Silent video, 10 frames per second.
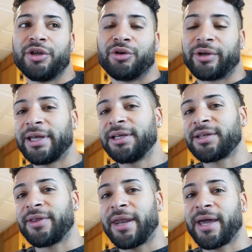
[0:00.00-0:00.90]
you're getting
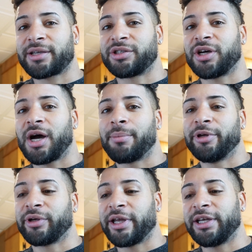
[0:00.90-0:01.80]
to that next job
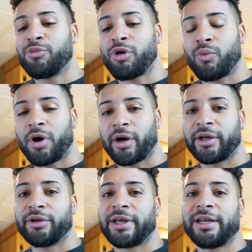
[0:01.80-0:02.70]
and you're getting more work
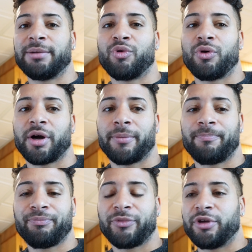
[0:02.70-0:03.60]
and you're getting
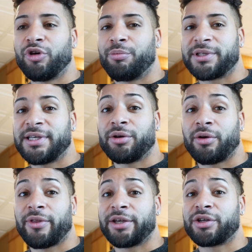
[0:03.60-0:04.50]
more, you know,
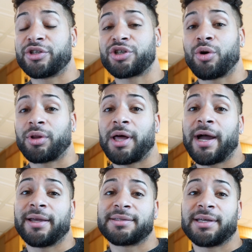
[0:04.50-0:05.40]
material that you can show
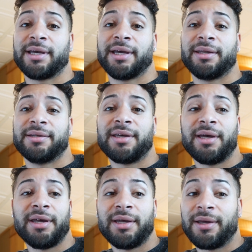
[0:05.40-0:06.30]
clients, and
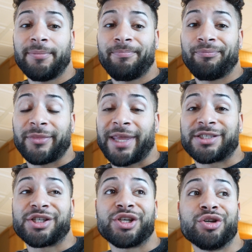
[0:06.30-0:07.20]

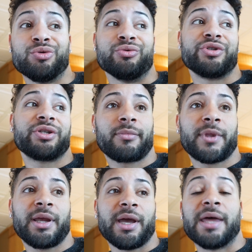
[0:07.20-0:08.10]
that's huge.
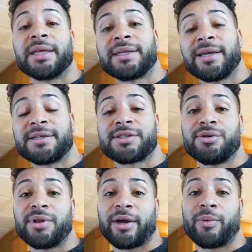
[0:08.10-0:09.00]
And the thing is
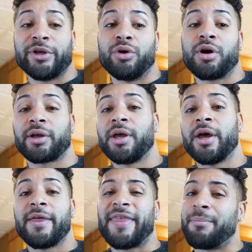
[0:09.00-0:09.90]
too, like when you hook
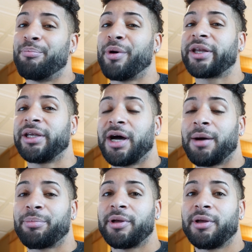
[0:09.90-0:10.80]
that buddy up